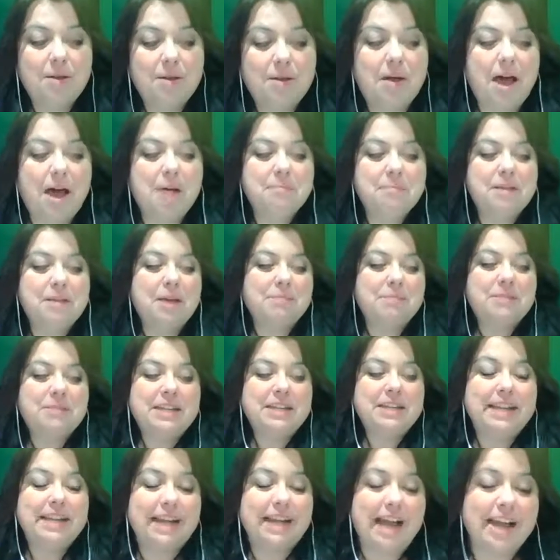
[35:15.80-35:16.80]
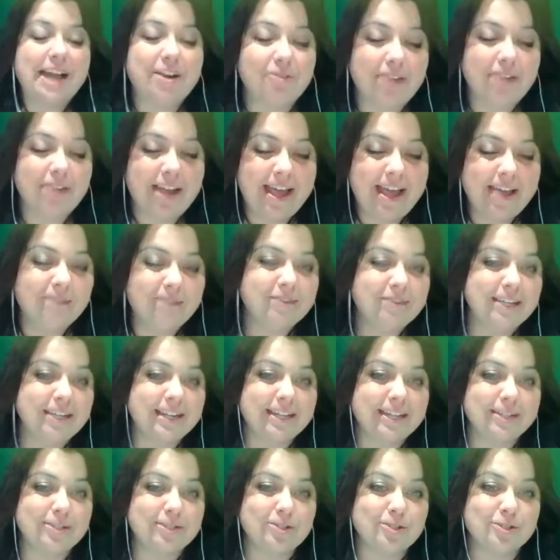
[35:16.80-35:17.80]
I'm coming in and I don't have the
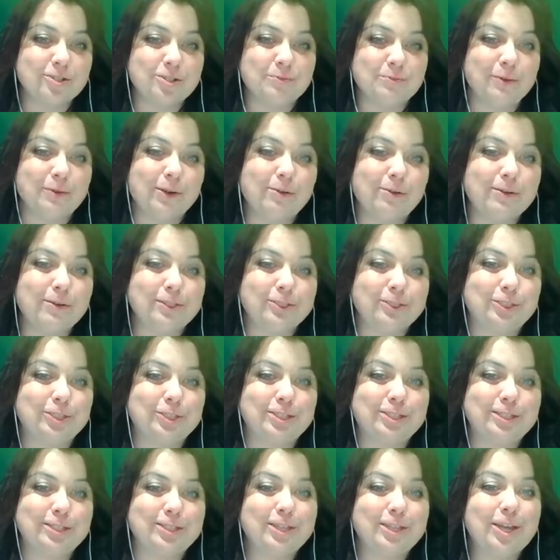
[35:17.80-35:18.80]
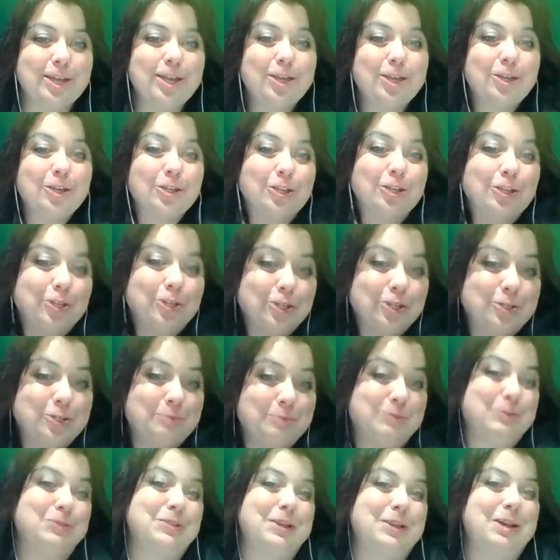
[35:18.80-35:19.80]
answers to my questions. You're
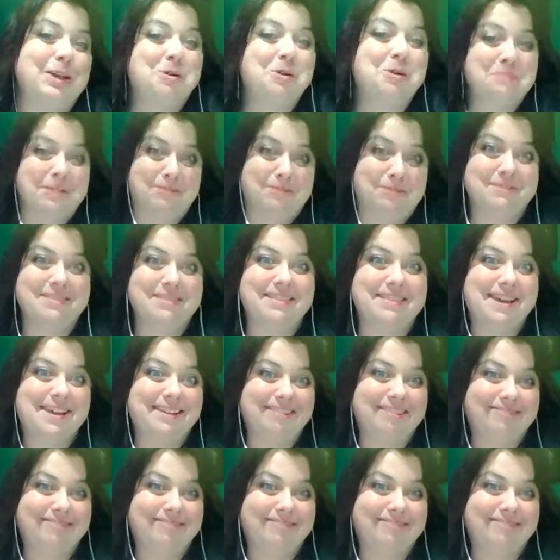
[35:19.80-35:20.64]
supposed to help me with that